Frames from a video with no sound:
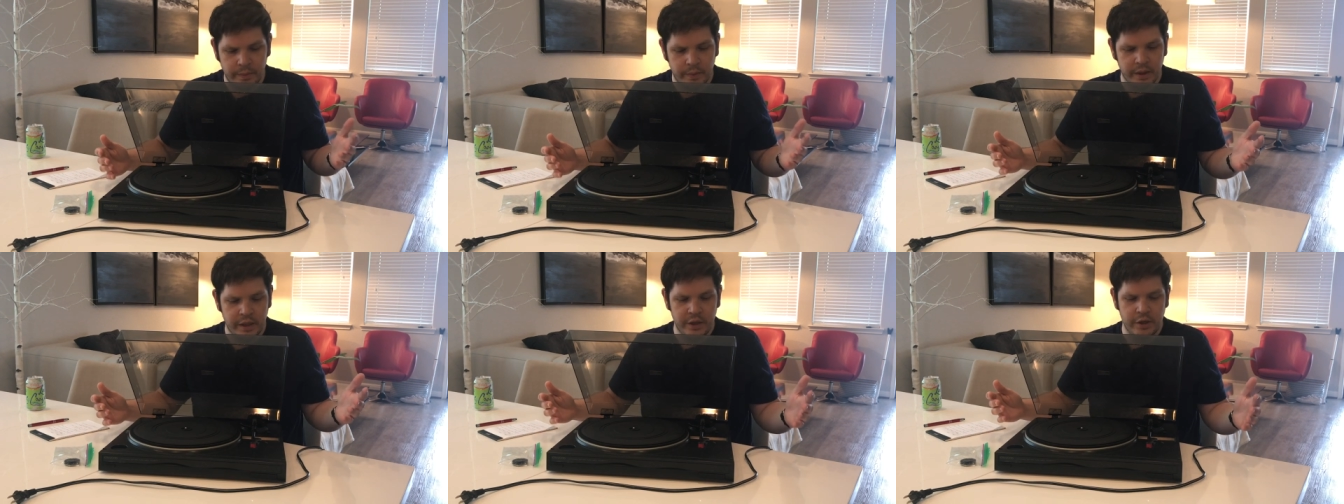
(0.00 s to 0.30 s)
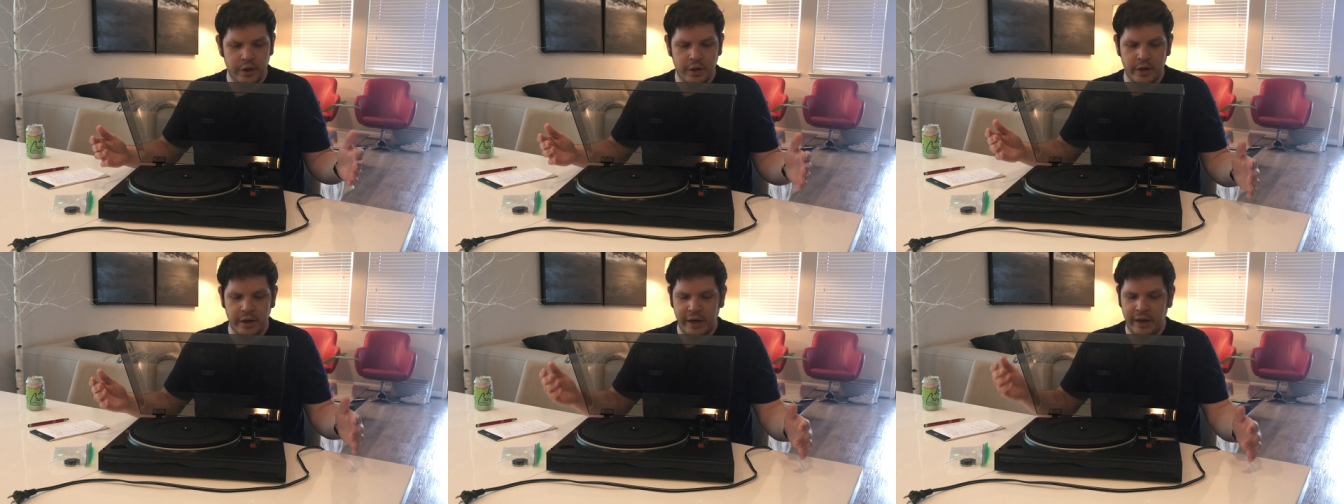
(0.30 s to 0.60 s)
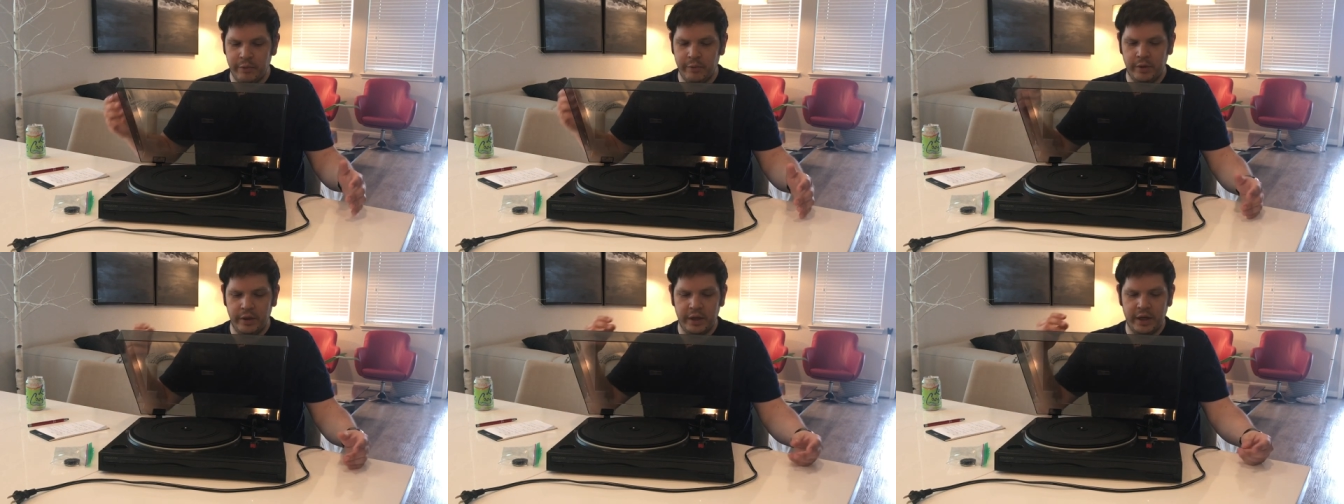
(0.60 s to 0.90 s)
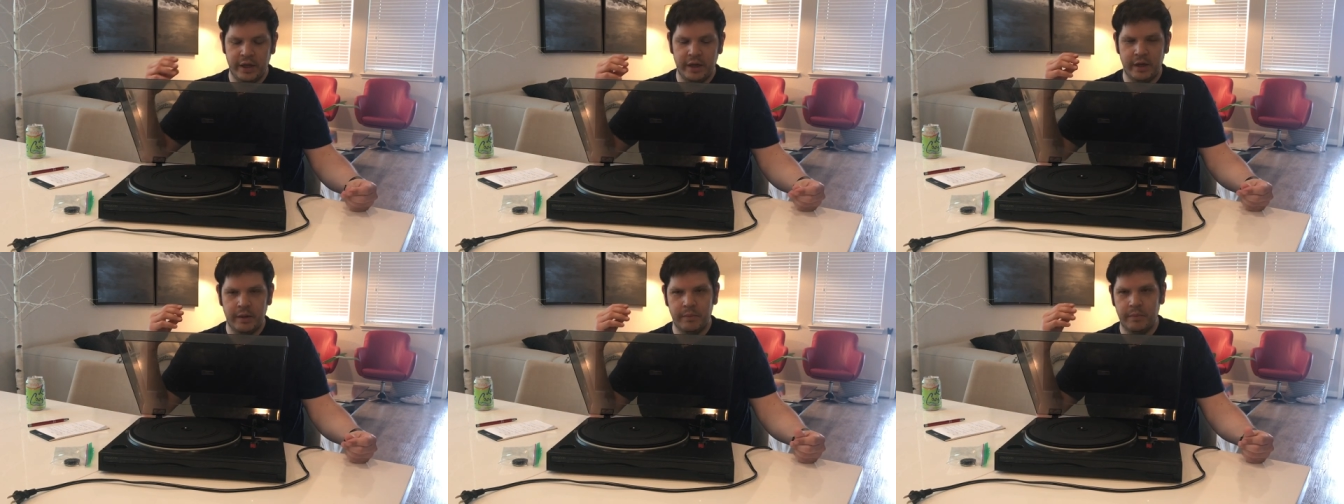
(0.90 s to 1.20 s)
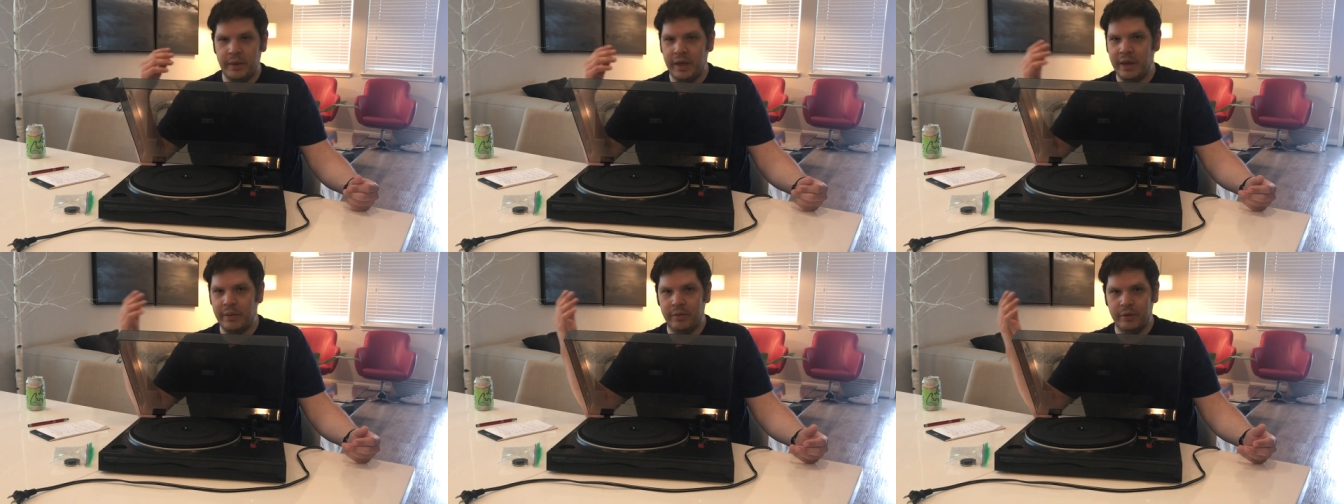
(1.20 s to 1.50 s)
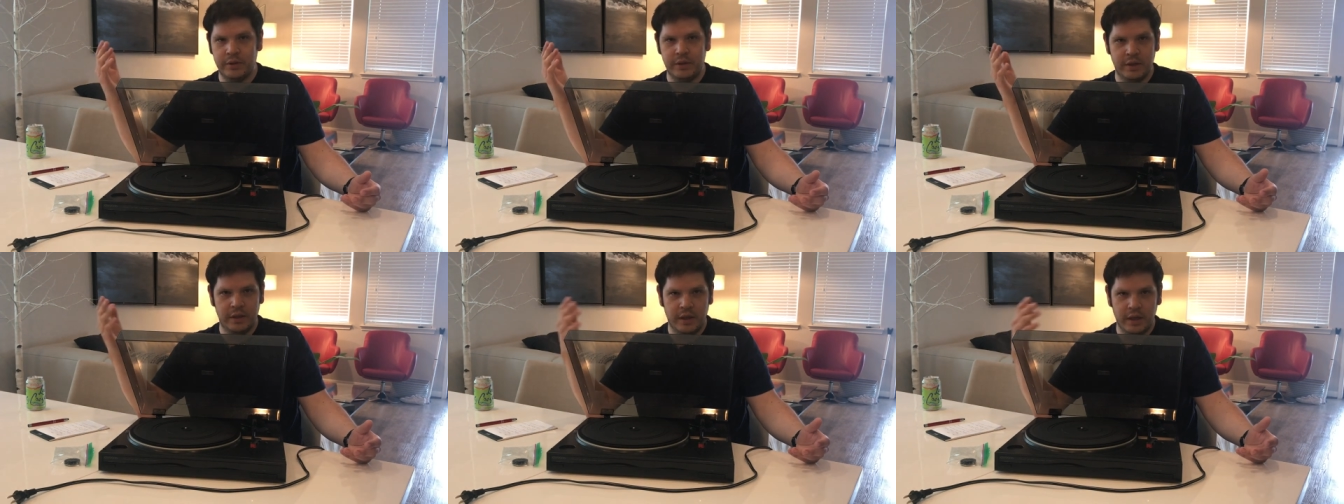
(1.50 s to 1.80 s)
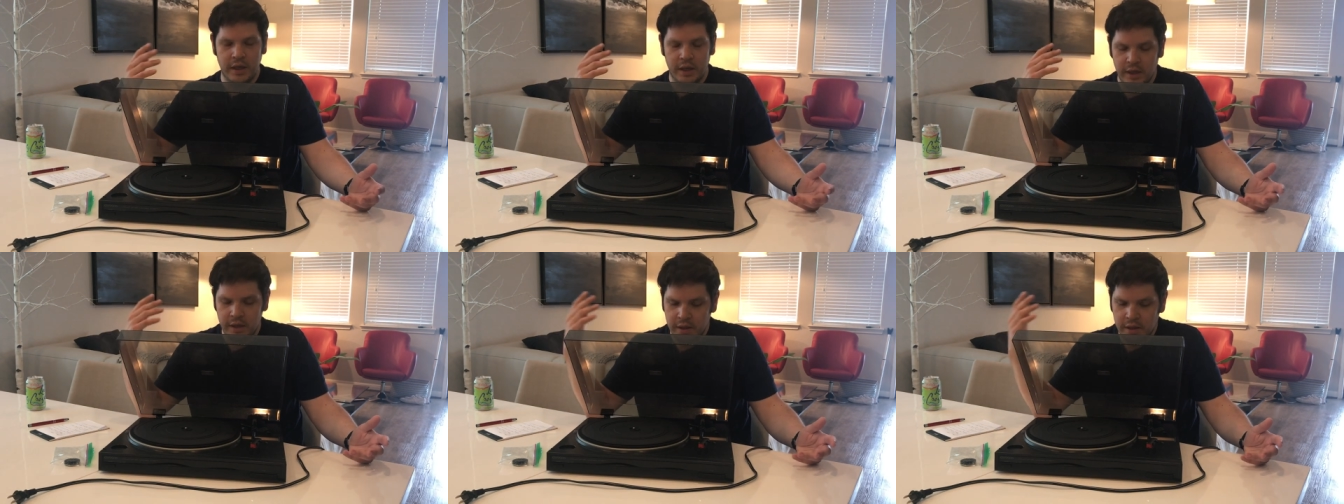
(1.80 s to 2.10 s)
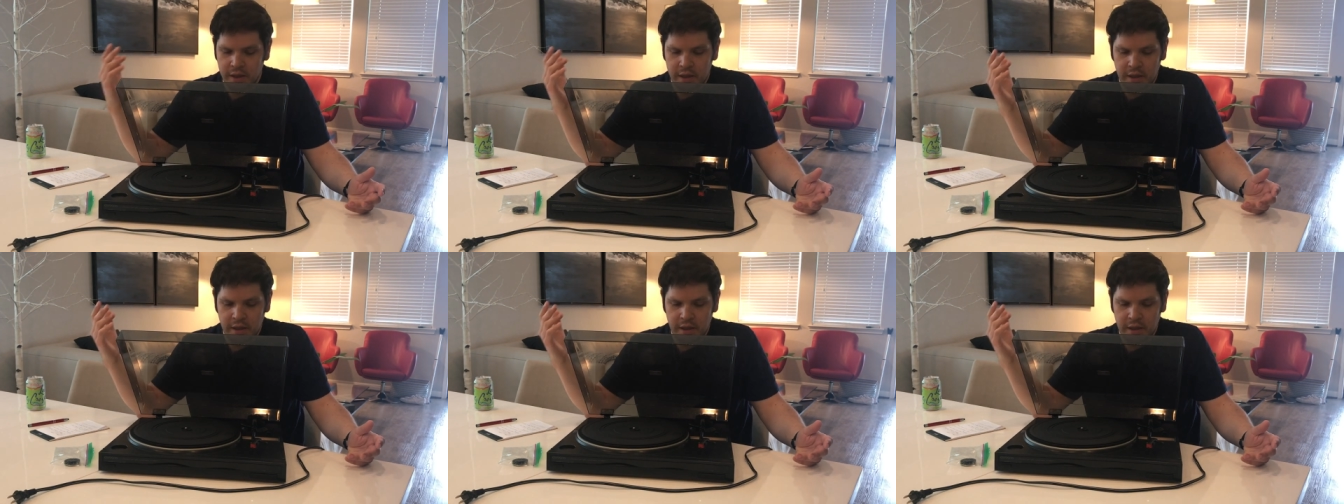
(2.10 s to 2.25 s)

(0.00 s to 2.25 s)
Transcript: but you're not really going to be able to get